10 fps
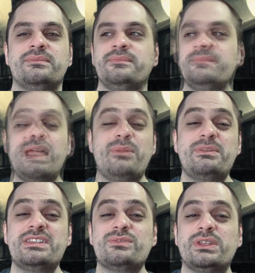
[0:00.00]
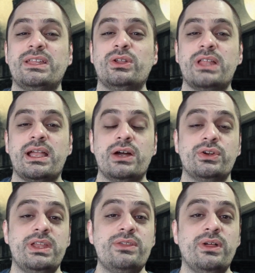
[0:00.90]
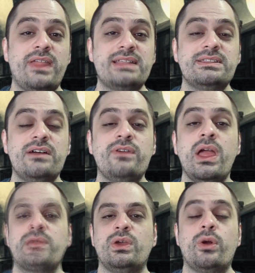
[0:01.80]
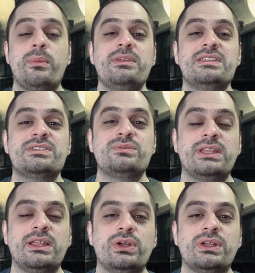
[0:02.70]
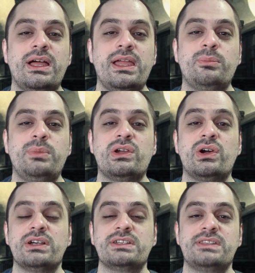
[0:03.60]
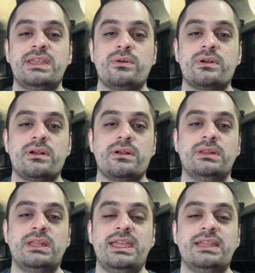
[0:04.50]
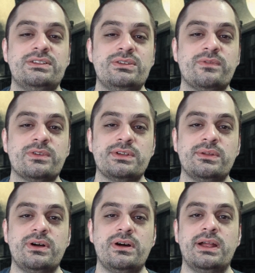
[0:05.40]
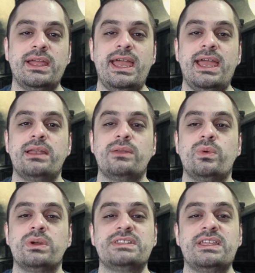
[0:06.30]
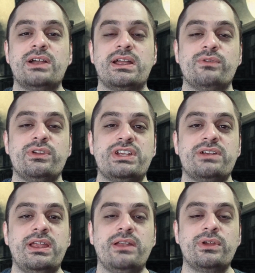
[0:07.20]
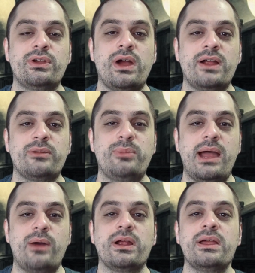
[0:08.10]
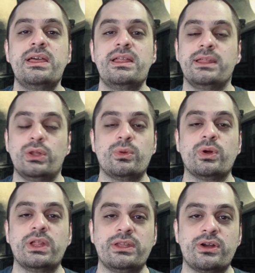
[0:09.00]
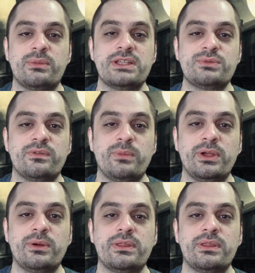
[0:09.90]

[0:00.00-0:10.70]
Now, maybe this is what they look like underneath all that stuff, or maybe this is what they look like because they were laying in the tomb for so long, and once they kind of regenerate and reacquire their power, they look more like the Autumn Knights we're familiar with.